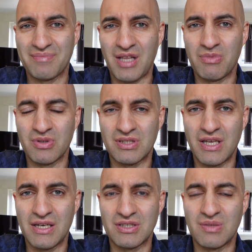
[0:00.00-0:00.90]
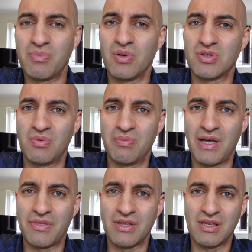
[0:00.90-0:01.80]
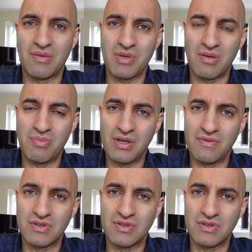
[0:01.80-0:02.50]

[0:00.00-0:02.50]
I'm not saying it's impossible, but I think it'd be a bit